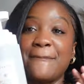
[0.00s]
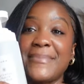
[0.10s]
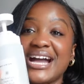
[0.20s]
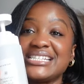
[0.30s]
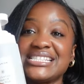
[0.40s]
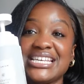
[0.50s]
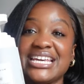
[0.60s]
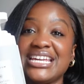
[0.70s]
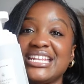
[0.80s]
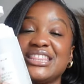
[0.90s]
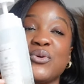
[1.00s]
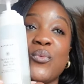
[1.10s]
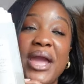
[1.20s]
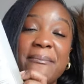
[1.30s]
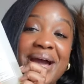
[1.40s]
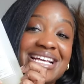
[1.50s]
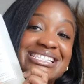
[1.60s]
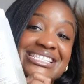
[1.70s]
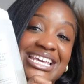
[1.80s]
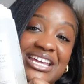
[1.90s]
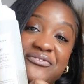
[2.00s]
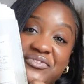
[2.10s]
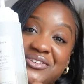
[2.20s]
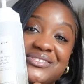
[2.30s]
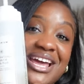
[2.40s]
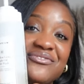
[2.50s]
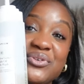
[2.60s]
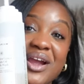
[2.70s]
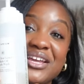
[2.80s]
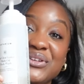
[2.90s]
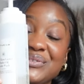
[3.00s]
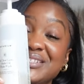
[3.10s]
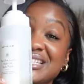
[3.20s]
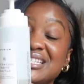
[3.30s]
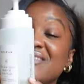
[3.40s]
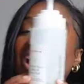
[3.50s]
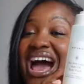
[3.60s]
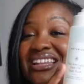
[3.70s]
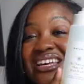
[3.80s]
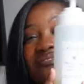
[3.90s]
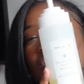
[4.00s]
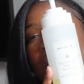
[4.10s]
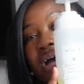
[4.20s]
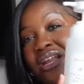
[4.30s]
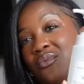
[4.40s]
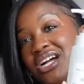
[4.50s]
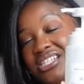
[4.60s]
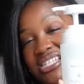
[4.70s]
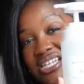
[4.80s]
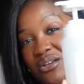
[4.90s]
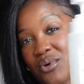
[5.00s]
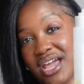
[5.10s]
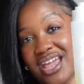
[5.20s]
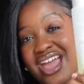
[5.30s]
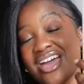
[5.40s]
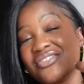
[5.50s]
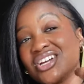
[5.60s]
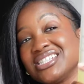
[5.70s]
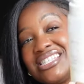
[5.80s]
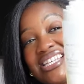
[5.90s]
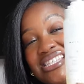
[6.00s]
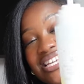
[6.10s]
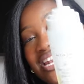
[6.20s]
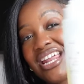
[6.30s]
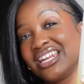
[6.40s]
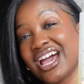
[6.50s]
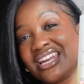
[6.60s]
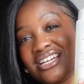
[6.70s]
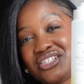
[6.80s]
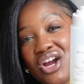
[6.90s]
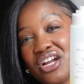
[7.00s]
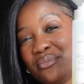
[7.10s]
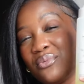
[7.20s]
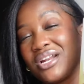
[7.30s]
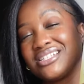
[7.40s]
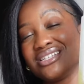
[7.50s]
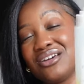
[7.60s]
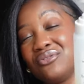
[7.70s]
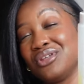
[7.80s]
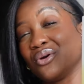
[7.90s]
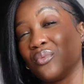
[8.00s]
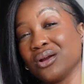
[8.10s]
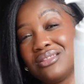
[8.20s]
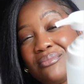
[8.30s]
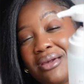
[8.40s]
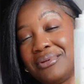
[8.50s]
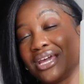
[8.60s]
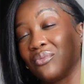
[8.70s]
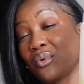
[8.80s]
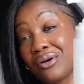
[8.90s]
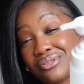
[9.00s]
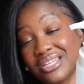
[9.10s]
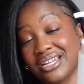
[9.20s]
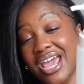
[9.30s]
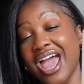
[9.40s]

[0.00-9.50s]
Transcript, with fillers: my skin, the way my skin feels after I use this stuff, I love their body washes anyway. They're $16.99 at Target, but when I tell you they're worth it, baby, they're worth it.